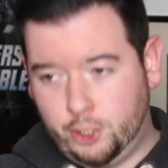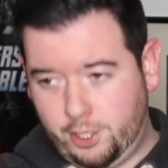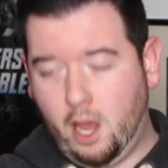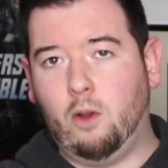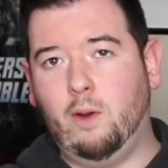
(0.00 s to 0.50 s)

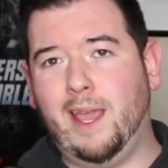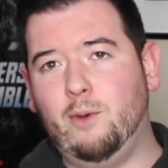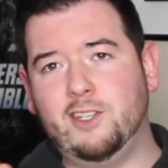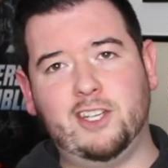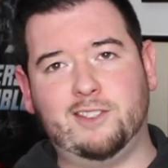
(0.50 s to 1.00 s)
So it
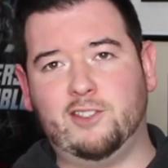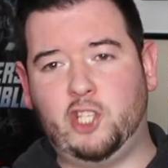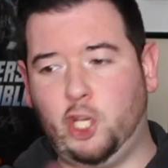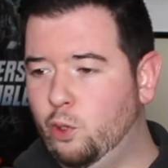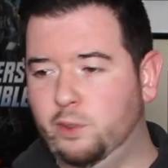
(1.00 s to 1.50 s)
was just
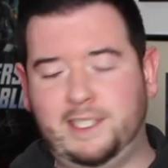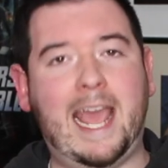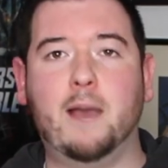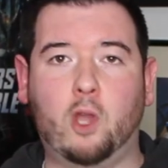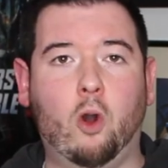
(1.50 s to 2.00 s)
too
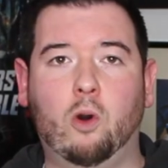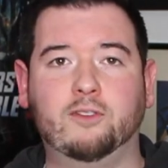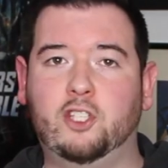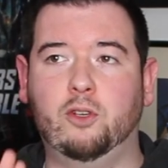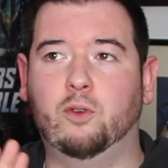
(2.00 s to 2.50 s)
damn
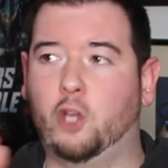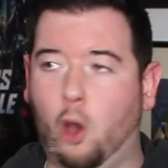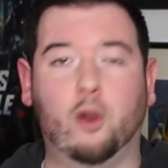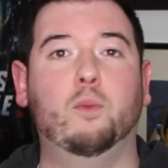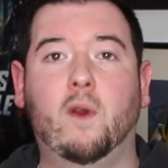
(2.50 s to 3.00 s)
cold to
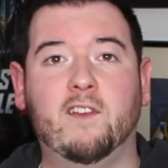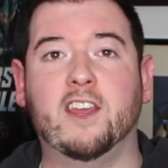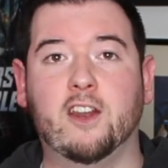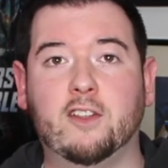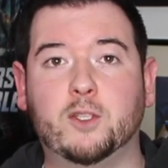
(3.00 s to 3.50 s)
go to the movie
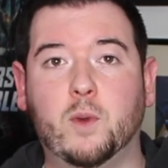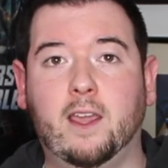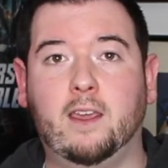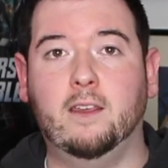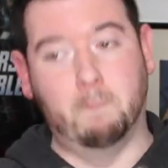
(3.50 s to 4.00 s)
theater this
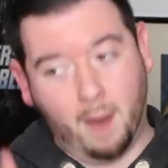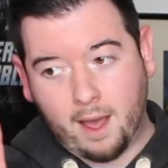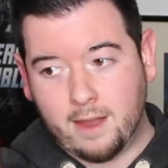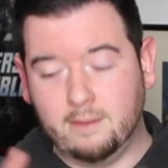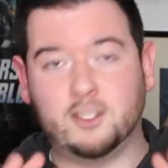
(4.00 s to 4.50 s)
week.
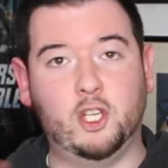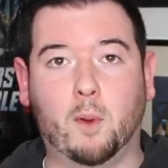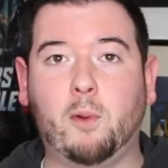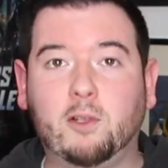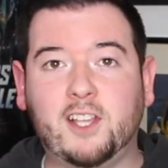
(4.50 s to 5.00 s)
But Super
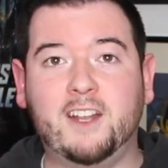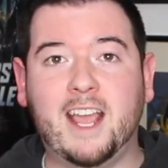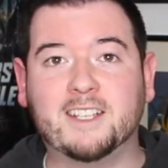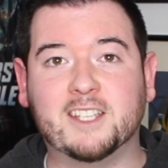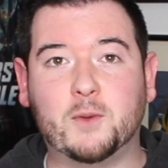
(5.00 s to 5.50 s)
Bowl
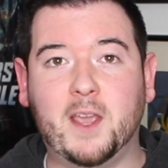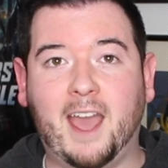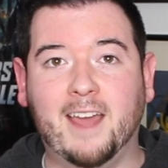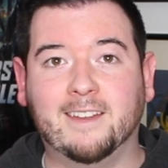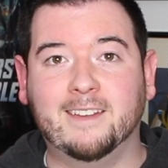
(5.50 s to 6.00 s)
Sunday is this
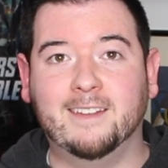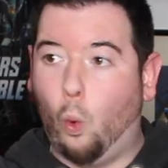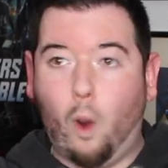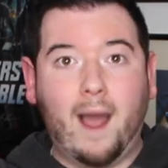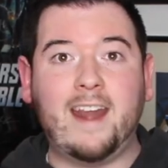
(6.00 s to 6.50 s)
weekend.
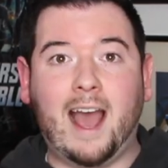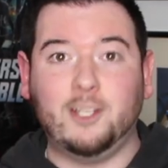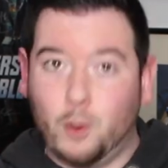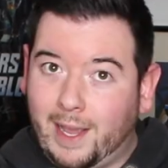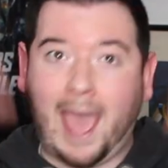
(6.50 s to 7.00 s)
Why not
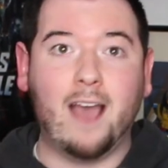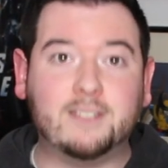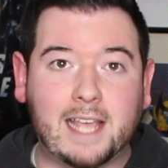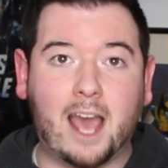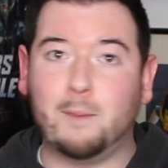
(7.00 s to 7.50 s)
do a
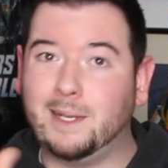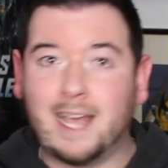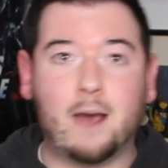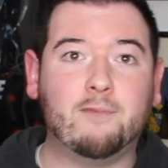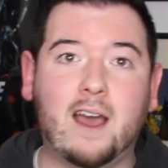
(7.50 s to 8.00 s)
countdown on my
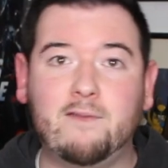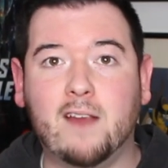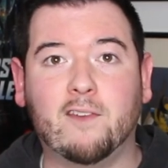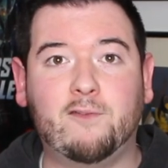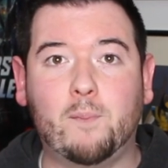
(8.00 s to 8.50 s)
top five
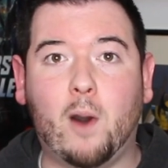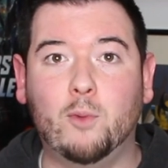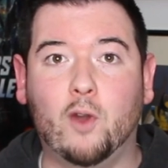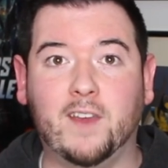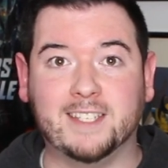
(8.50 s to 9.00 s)
favorite football
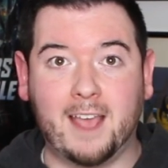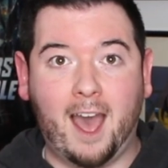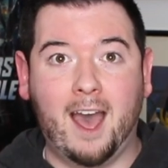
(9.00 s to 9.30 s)
movies?